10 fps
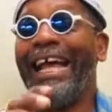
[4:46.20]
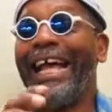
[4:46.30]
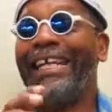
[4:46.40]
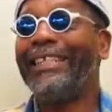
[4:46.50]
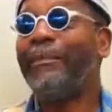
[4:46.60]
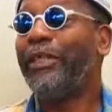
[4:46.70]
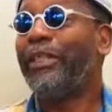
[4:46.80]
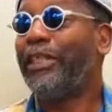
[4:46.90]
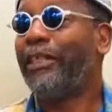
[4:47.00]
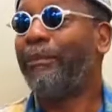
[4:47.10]
at some
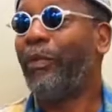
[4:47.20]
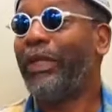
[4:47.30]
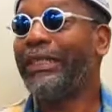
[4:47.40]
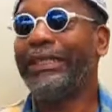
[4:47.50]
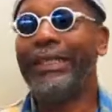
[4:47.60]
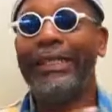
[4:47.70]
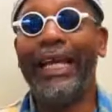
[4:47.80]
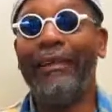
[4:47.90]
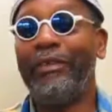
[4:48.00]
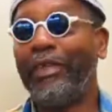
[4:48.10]
particular point, Southern
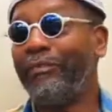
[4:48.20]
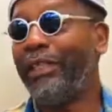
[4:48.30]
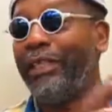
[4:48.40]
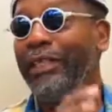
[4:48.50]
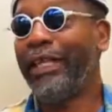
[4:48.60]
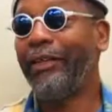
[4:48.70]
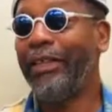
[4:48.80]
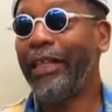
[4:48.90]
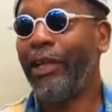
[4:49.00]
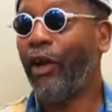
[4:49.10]
Africa region, they're going to
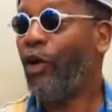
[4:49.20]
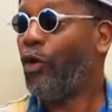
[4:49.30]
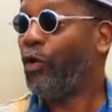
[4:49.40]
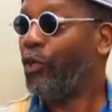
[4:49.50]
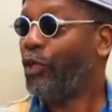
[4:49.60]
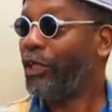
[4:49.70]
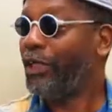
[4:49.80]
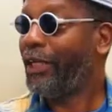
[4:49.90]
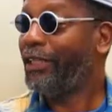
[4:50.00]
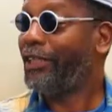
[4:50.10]
say, oh,
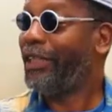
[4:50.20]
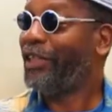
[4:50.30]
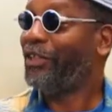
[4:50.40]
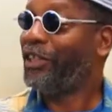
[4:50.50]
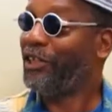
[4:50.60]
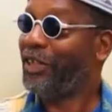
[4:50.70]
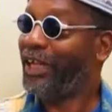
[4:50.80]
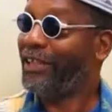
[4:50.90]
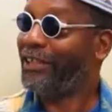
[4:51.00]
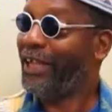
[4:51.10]
it's legal in the
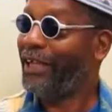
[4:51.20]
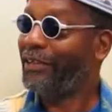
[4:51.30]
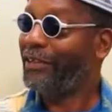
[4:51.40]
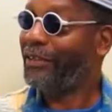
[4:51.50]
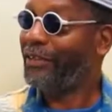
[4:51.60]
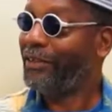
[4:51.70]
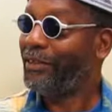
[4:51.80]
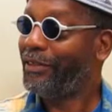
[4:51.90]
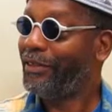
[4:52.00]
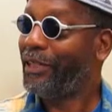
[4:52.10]
United States.
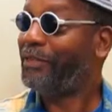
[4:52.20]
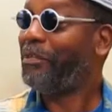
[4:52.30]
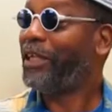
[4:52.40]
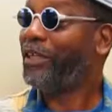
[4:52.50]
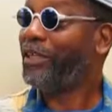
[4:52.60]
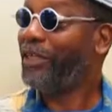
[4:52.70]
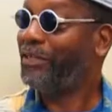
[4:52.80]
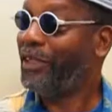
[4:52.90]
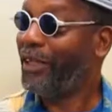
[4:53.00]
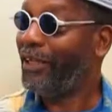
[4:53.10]
Let's make it legal
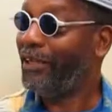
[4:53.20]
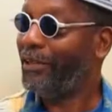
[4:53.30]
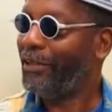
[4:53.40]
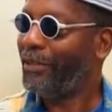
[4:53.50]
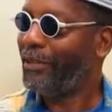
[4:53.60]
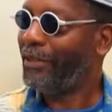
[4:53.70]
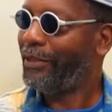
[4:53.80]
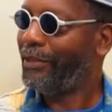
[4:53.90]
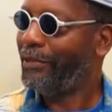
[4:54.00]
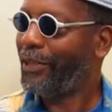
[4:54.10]
here.
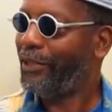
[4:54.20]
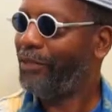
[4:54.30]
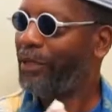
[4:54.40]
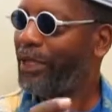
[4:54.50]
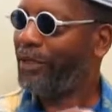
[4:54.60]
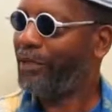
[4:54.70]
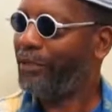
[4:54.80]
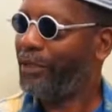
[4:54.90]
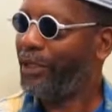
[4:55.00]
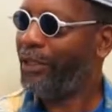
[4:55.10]
Now you make it legal
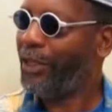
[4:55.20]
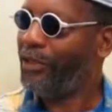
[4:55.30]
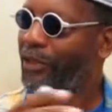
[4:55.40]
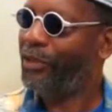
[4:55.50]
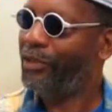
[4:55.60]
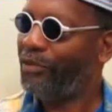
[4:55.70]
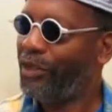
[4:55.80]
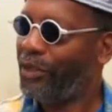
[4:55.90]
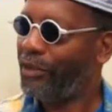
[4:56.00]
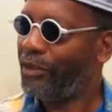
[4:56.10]
here. Now you can do the
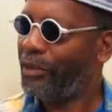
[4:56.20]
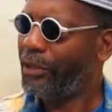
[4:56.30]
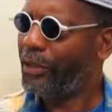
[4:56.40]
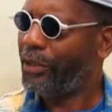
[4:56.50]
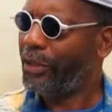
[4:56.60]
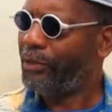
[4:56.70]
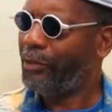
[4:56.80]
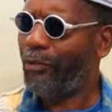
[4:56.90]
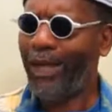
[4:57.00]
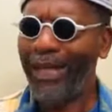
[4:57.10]
research.
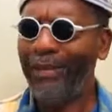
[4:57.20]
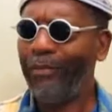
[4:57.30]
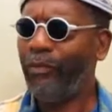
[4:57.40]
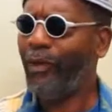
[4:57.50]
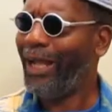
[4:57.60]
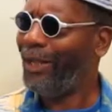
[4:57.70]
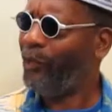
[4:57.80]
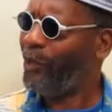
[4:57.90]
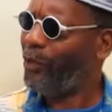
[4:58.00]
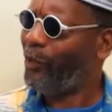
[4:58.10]
But why, why are
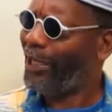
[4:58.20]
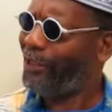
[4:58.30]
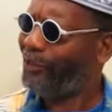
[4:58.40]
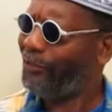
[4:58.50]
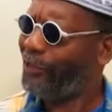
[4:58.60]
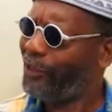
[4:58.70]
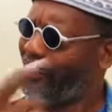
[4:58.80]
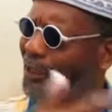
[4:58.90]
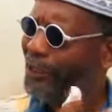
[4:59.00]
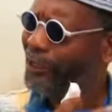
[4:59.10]
we waiting for the
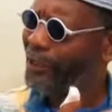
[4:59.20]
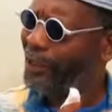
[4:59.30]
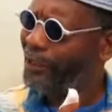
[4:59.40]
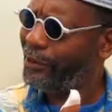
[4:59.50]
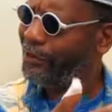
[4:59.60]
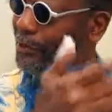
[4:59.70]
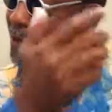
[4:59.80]
United States to be